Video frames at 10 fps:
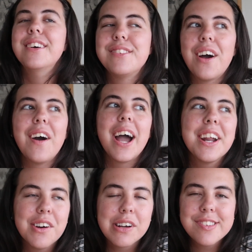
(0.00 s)
So I
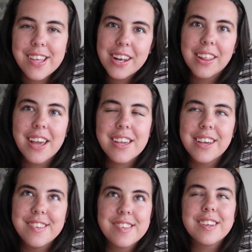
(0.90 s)
know I said
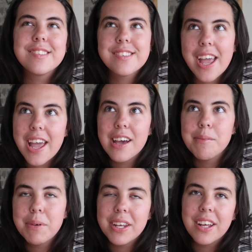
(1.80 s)
like, is it a
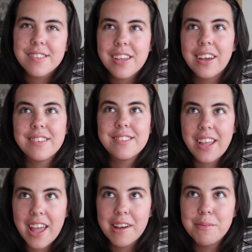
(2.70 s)
scam? And yes, I got
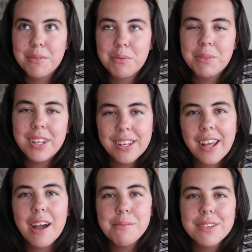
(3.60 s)
scammed. We didn't,
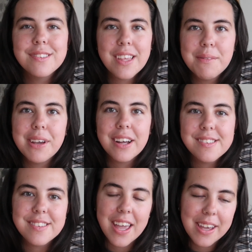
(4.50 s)
I wouldn't say we got
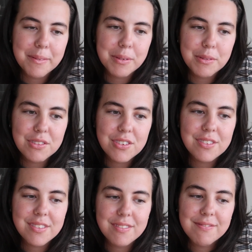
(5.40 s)
scammed. It was
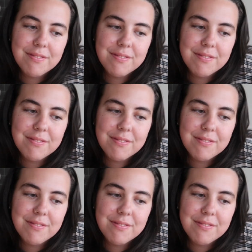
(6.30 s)
just,